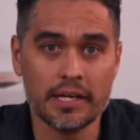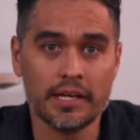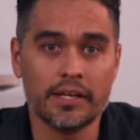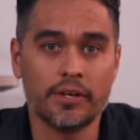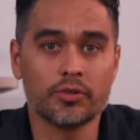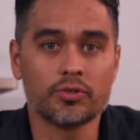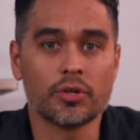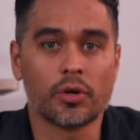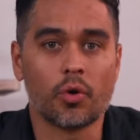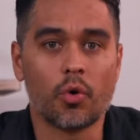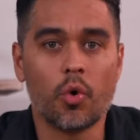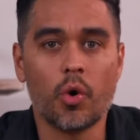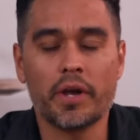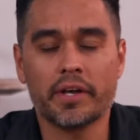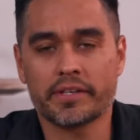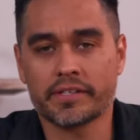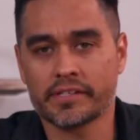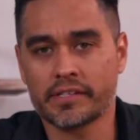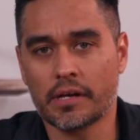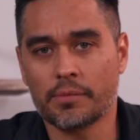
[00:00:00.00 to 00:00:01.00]
here's a
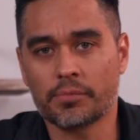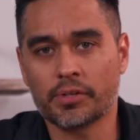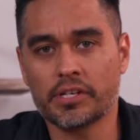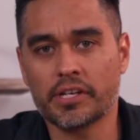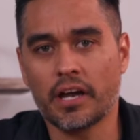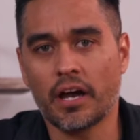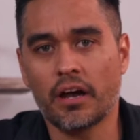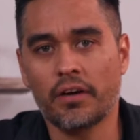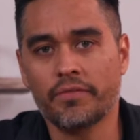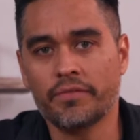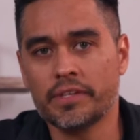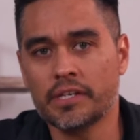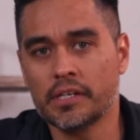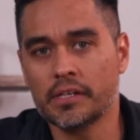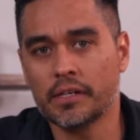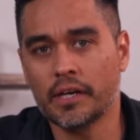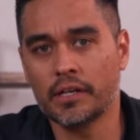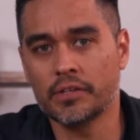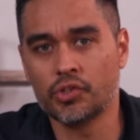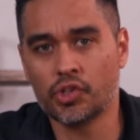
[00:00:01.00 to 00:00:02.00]
quick summary of
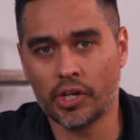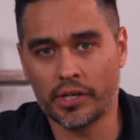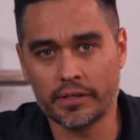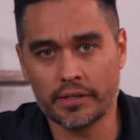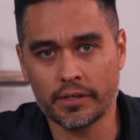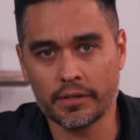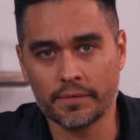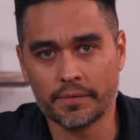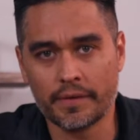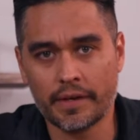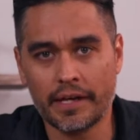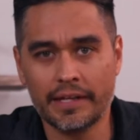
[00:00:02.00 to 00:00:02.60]
the agenda.